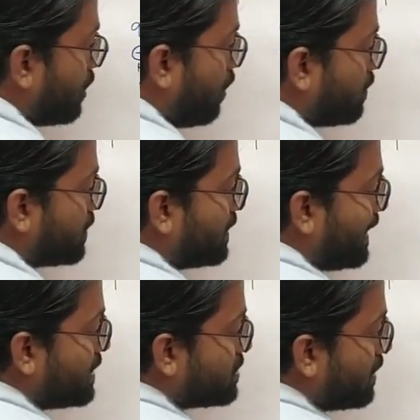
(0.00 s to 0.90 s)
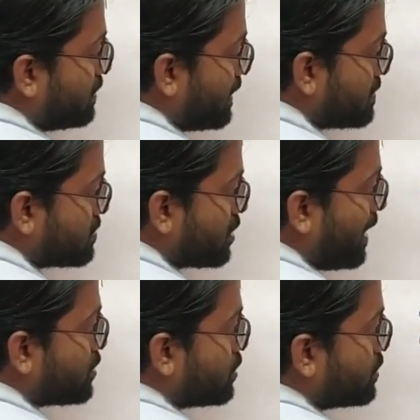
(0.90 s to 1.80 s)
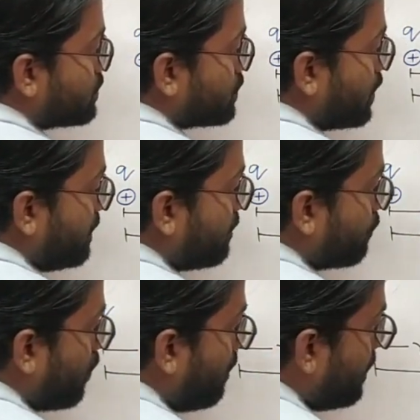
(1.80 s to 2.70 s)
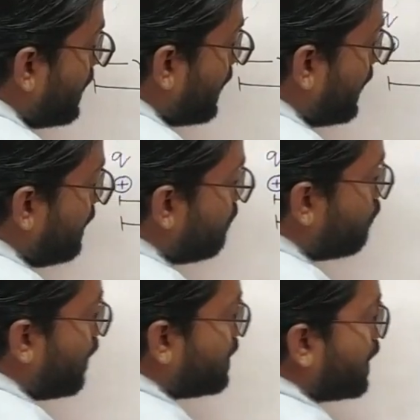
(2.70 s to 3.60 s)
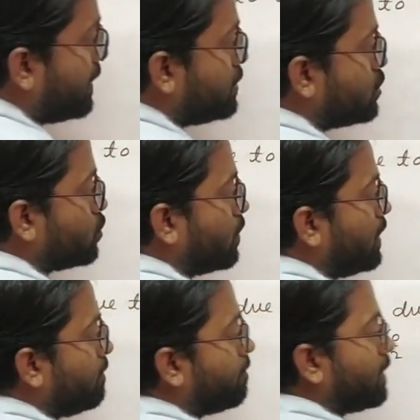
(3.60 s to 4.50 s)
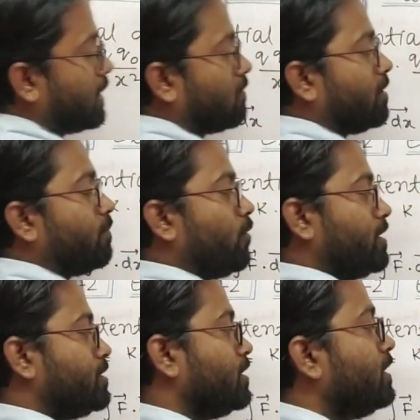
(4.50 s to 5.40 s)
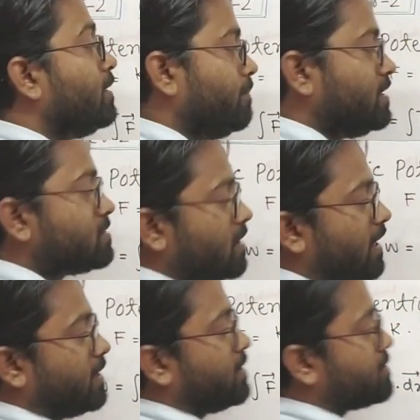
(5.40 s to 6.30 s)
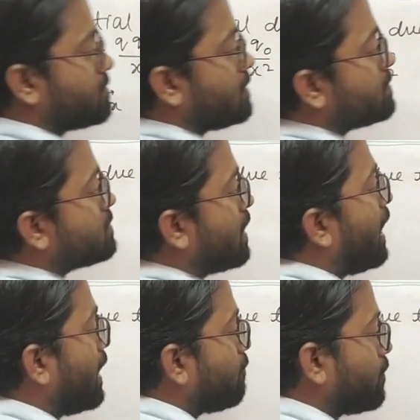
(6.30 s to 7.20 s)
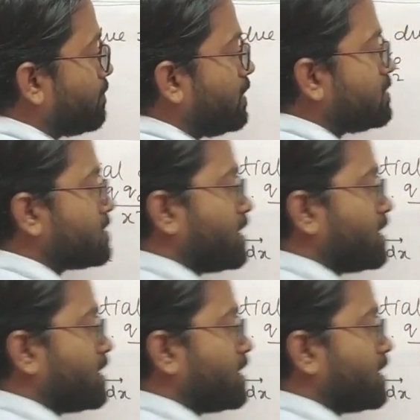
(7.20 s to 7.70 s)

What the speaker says: because the test charge is coming from infinite to a particular point, means at a distance r from the